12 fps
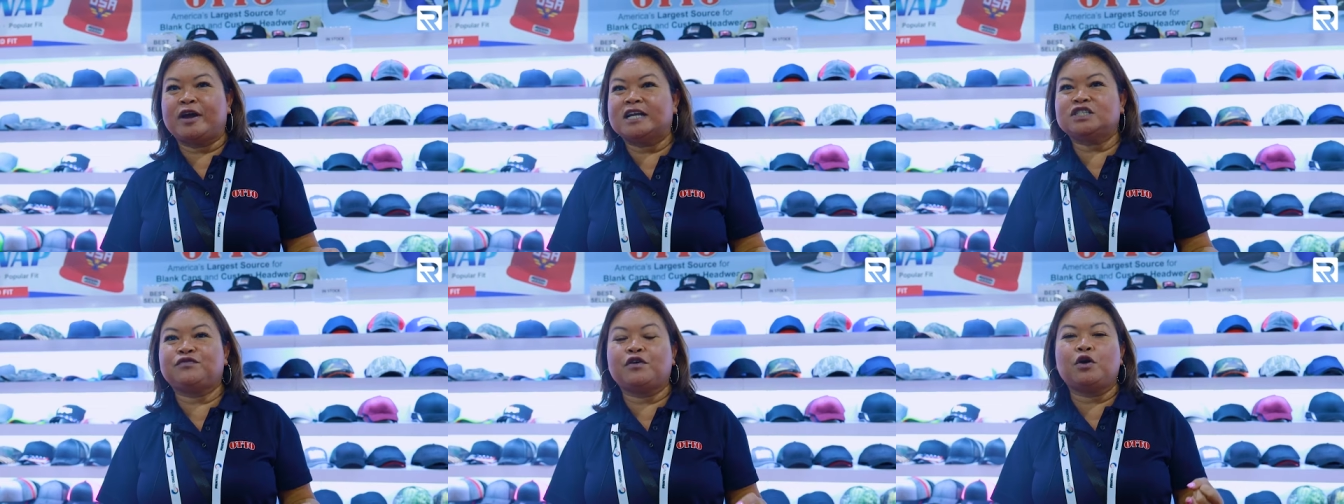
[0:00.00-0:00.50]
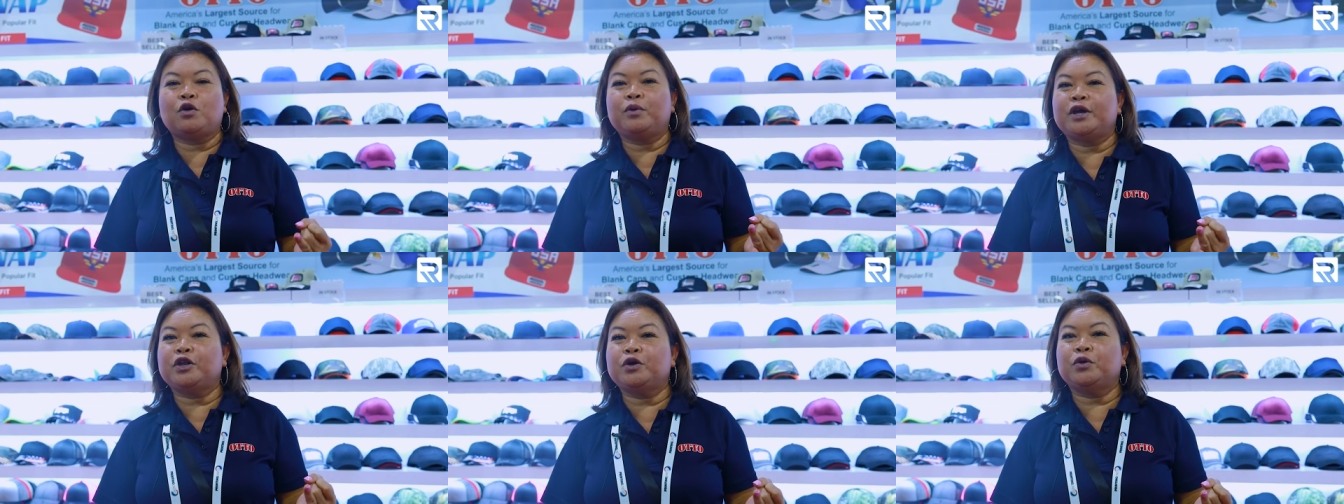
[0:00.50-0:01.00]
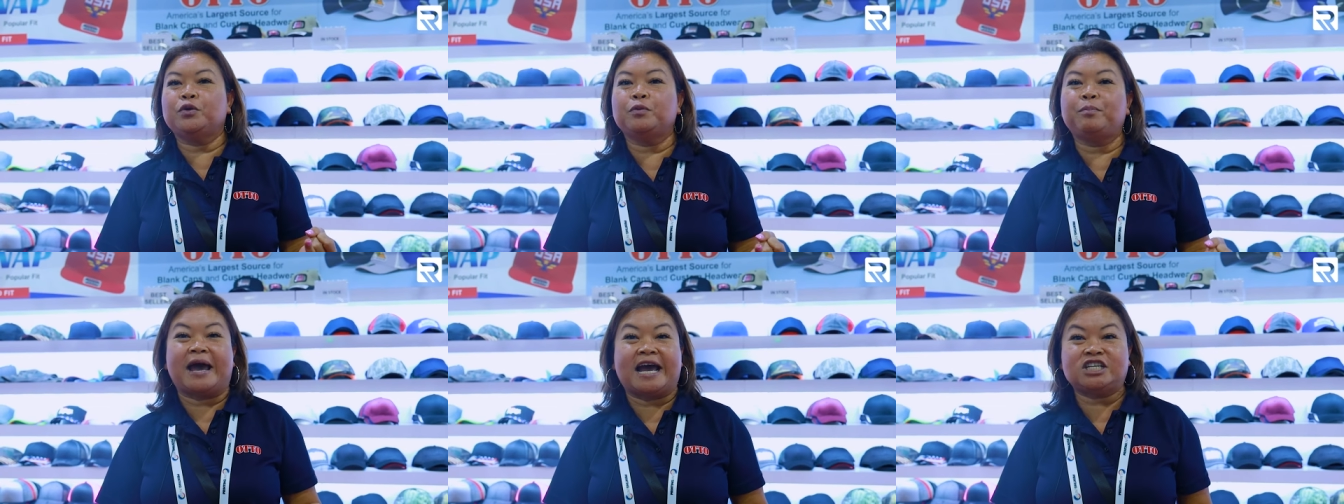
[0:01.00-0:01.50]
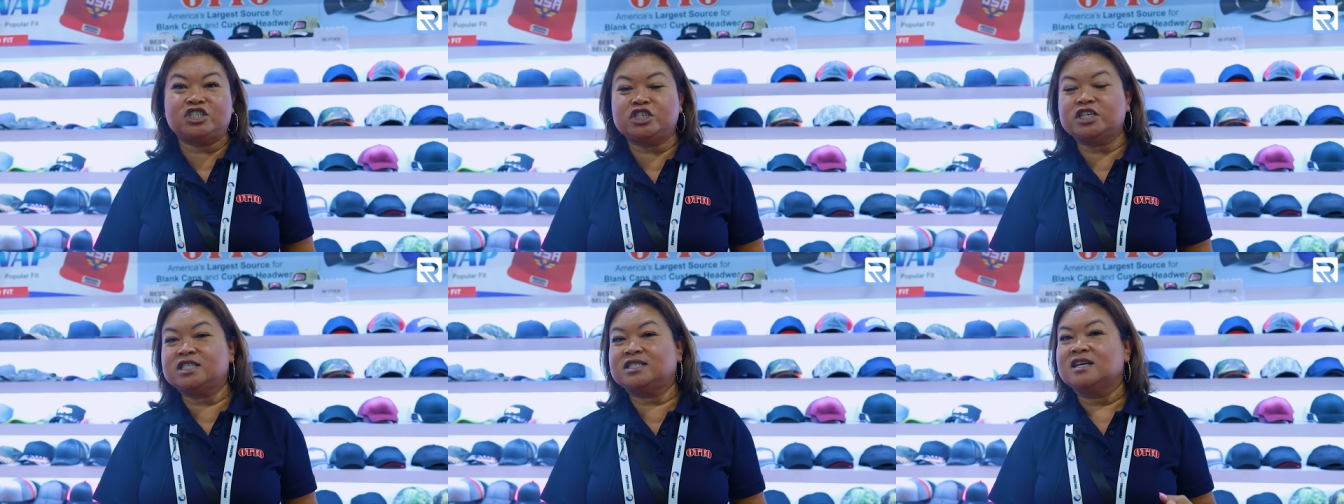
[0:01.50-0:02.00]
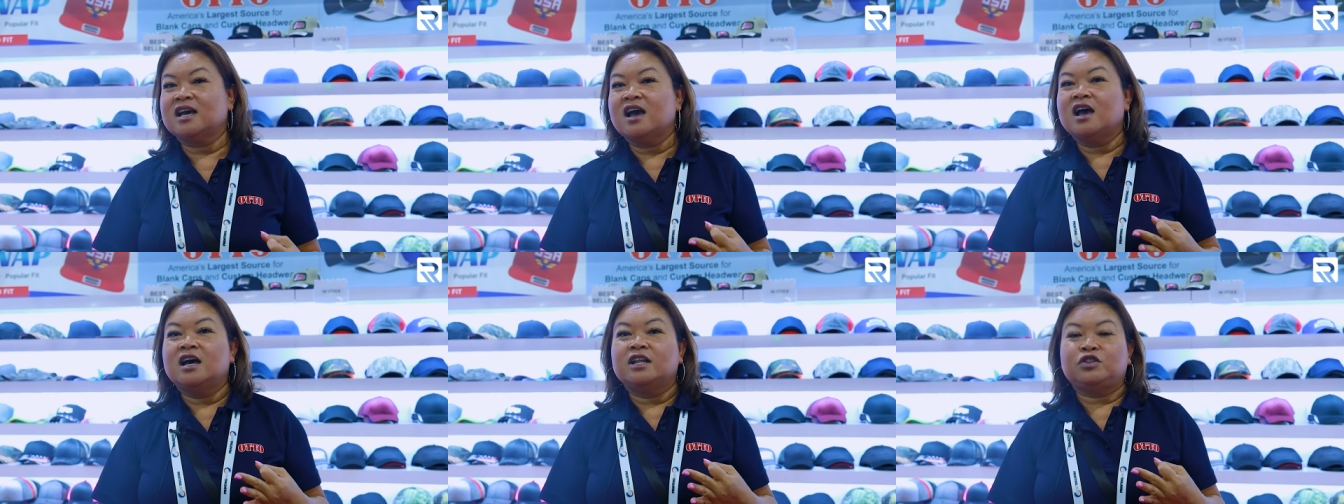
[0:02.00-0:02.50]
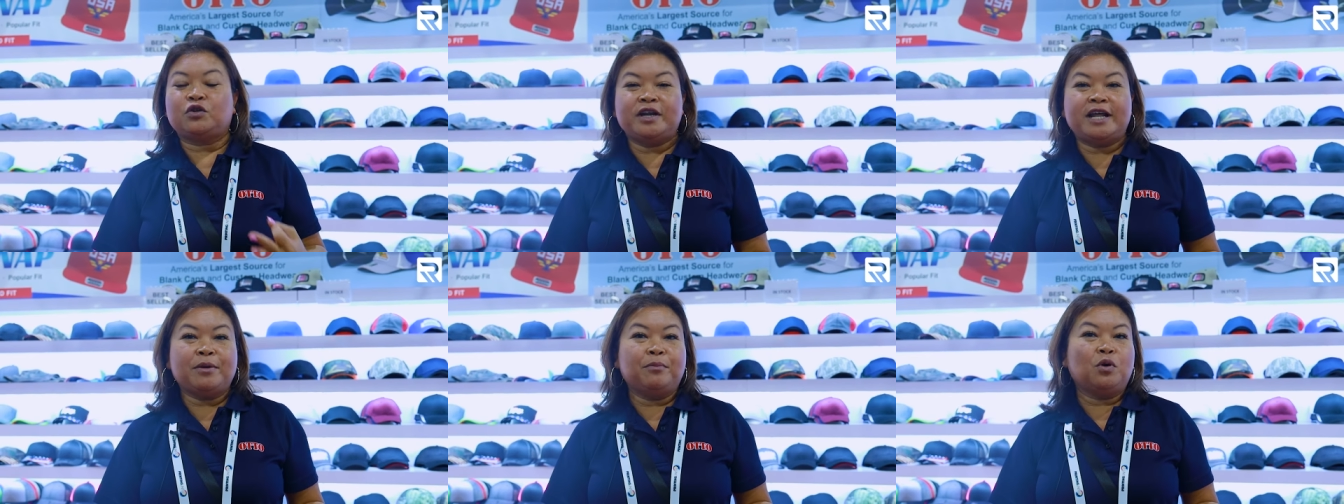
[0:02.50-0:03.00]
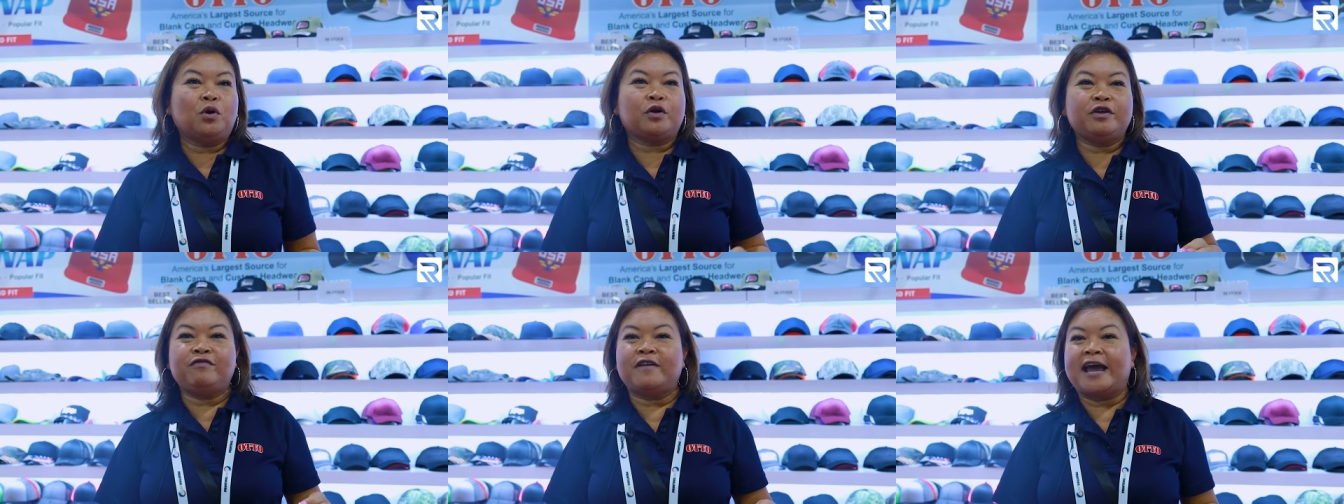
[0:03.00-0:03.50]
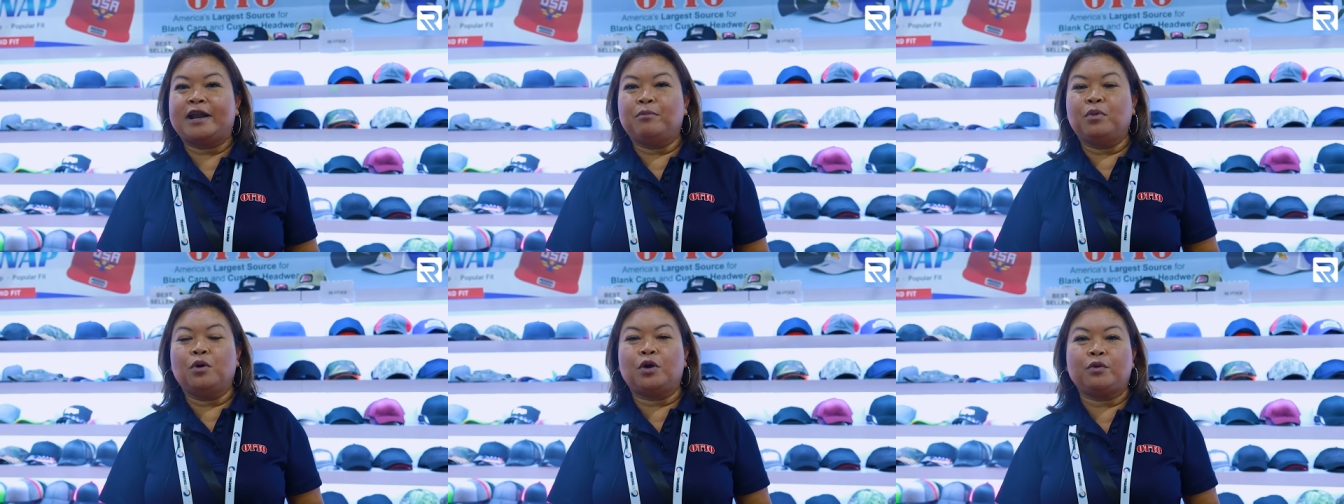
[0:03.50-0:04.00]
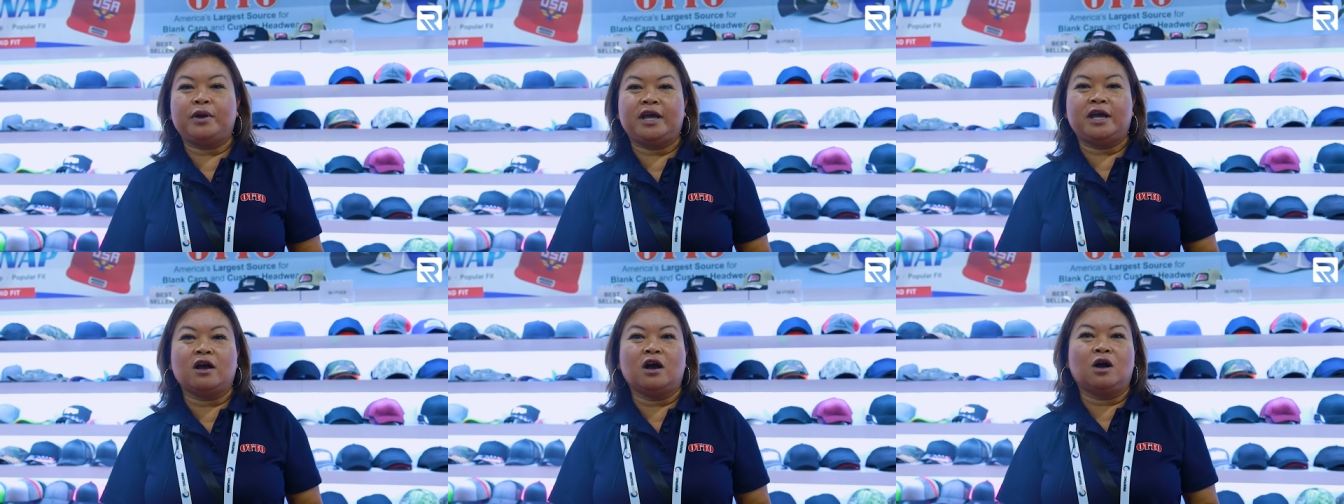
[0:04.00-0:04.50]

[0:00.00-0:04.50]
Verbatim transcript: transfer, we can do patches, 3D embroidery, flat embroidery,